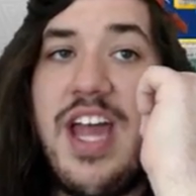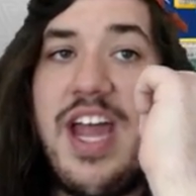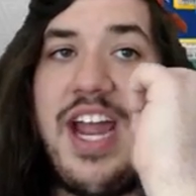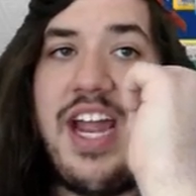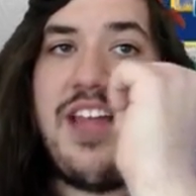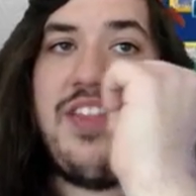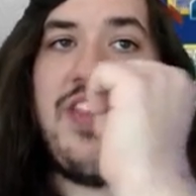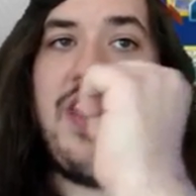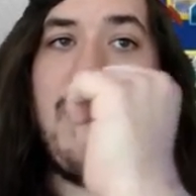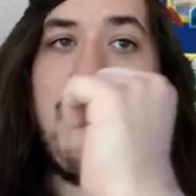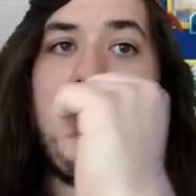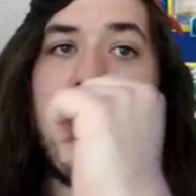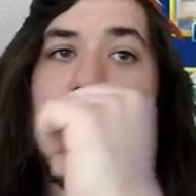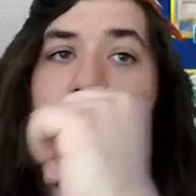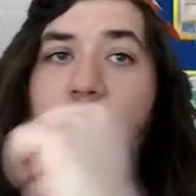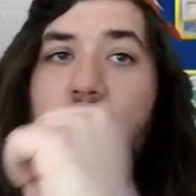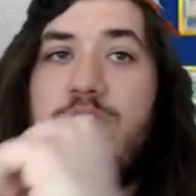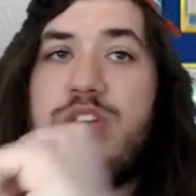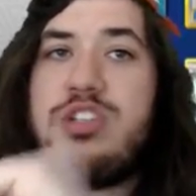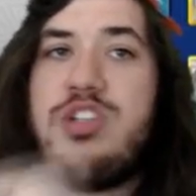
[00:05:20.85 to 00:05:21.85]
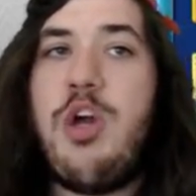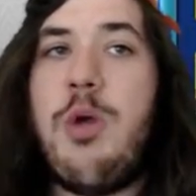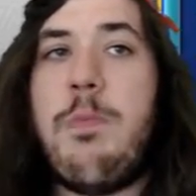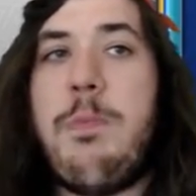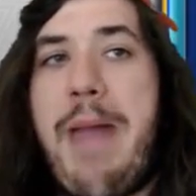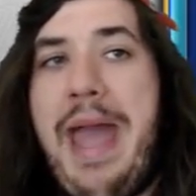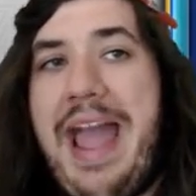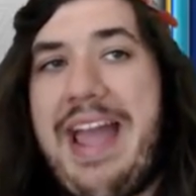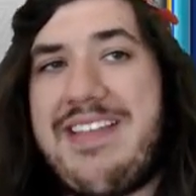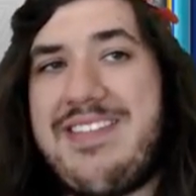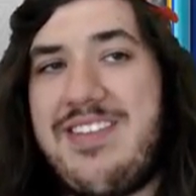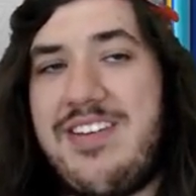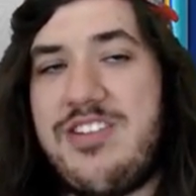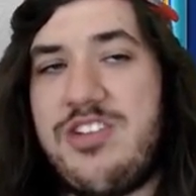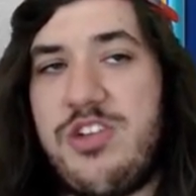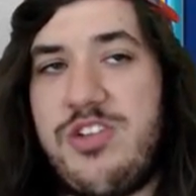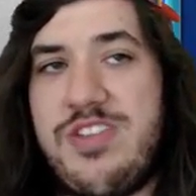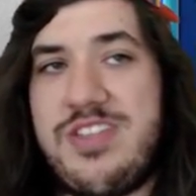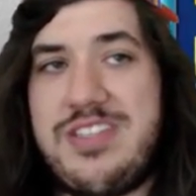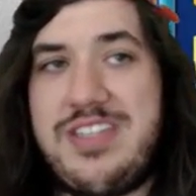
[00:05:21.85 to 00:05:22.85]
And there we go. There's no Max
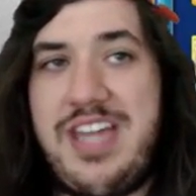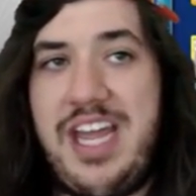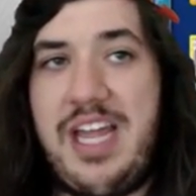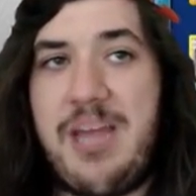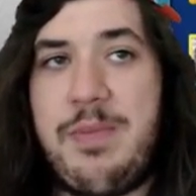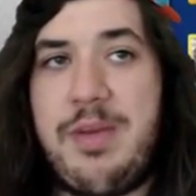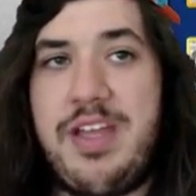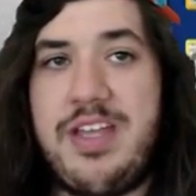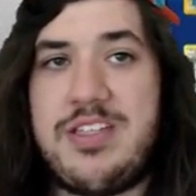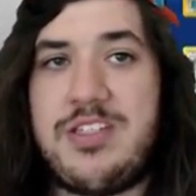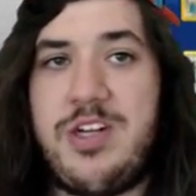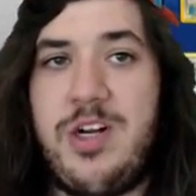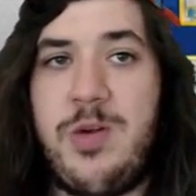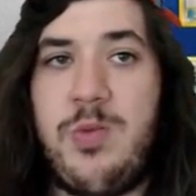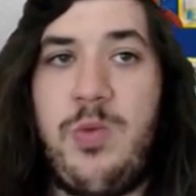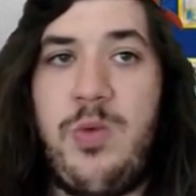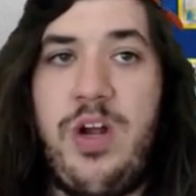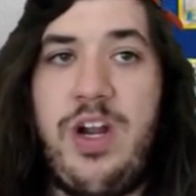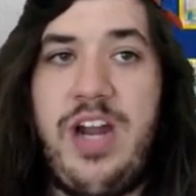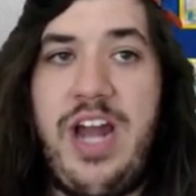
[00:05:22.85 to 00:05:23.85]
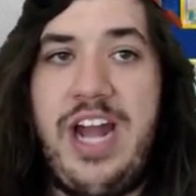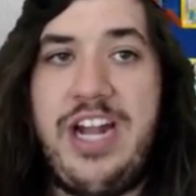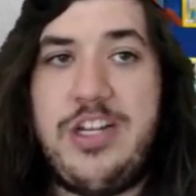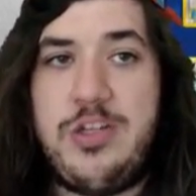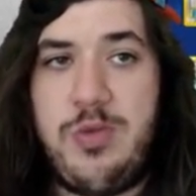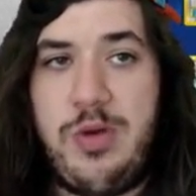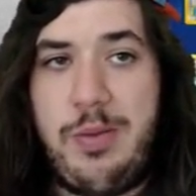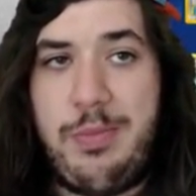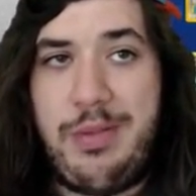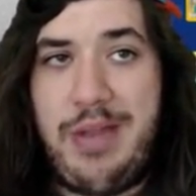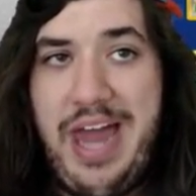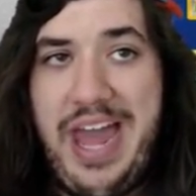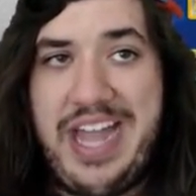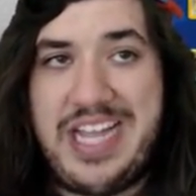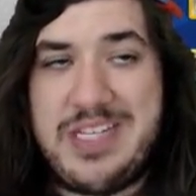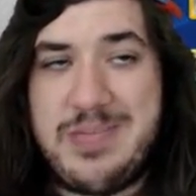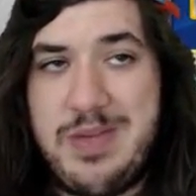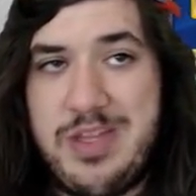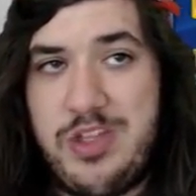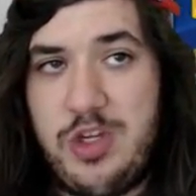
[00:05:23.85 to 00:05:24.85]
Elixir in this deck because turn 1 I just want a
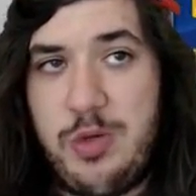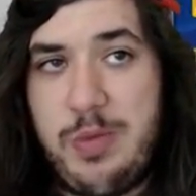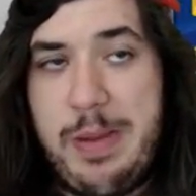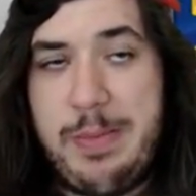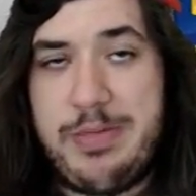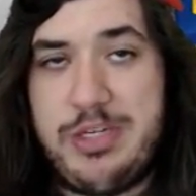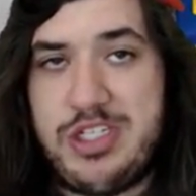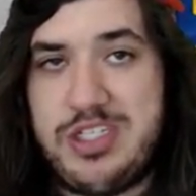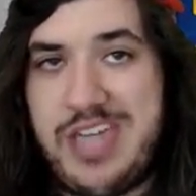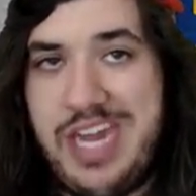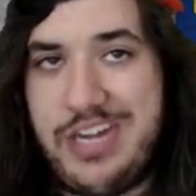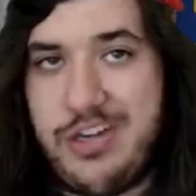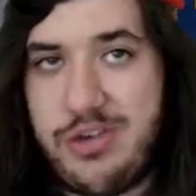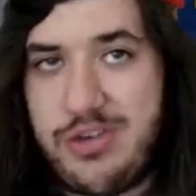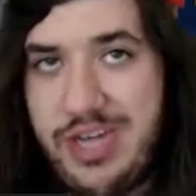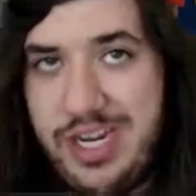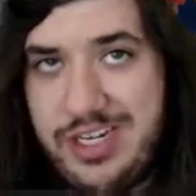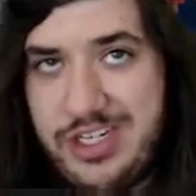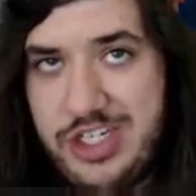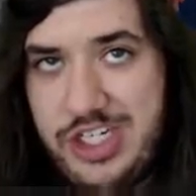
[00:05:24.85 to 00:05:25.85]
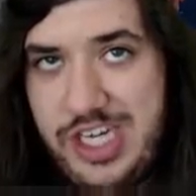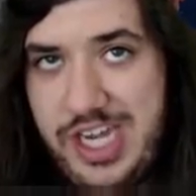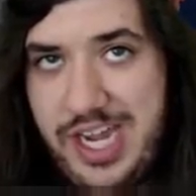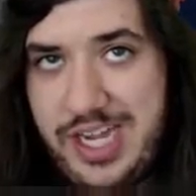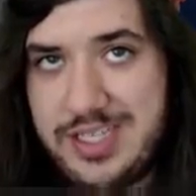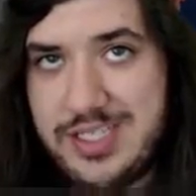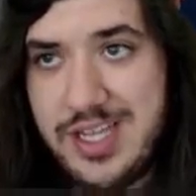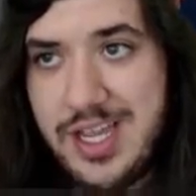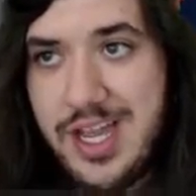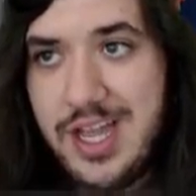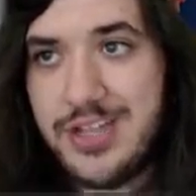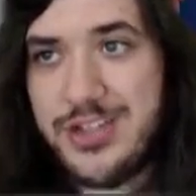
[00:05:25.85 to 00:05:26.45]
Blacksmith or maybe just Nitro Tank GX,